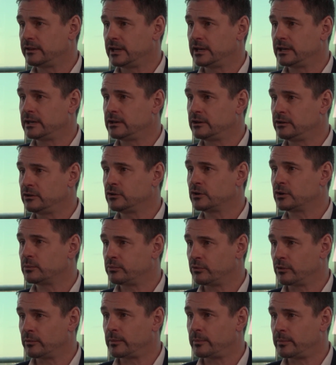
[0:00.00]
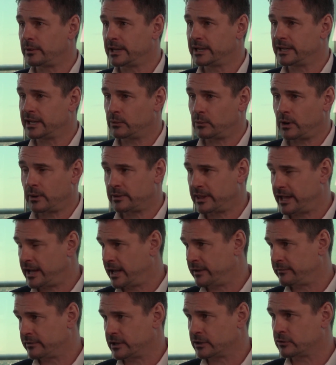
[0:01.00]
then you could probably get away
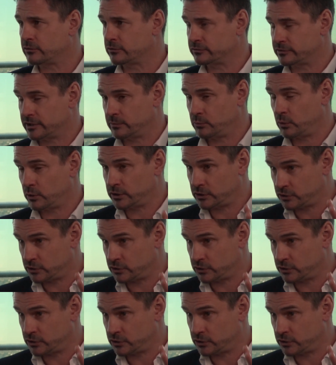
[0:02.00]
without having a contract.